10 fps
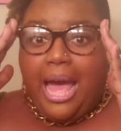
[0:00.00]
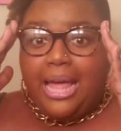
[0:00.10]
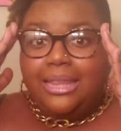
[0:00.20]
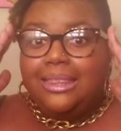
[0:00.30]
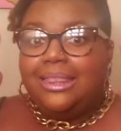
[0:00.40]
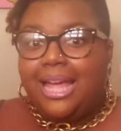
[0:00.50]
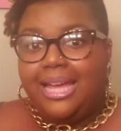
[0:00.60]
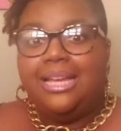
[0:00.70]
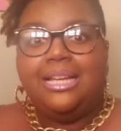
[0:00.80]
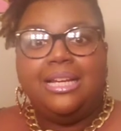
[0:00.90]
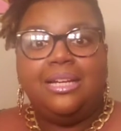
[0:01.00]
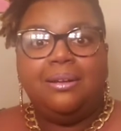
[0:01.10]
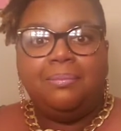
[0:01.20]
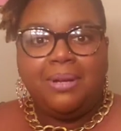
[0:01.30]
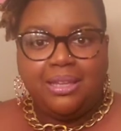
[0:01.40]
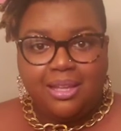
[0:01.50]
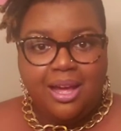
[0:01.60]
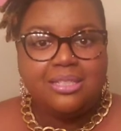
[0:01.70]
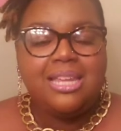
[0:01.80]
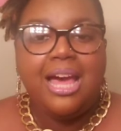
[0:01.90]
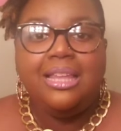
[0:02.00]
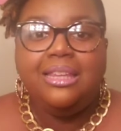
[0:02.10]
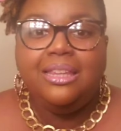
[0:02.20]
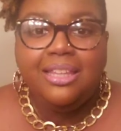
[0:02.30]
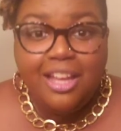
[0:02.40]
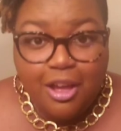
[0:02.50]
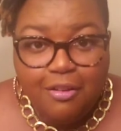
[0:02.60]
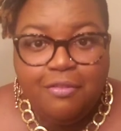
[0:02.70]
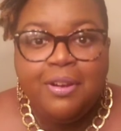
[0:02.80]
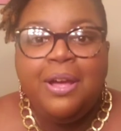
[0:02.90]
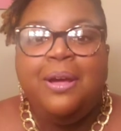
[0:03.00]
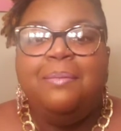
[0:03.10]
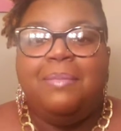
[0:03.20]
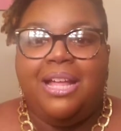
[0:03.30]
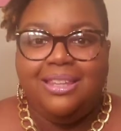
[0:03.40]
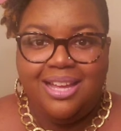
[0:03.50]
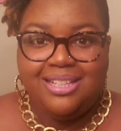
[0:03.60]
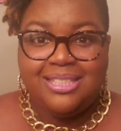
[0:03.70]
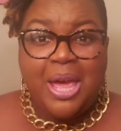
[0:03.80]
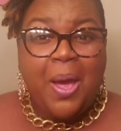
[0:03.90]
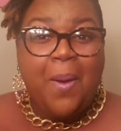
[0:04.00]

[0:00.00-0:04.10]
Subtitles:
I like my locks. I love my locks.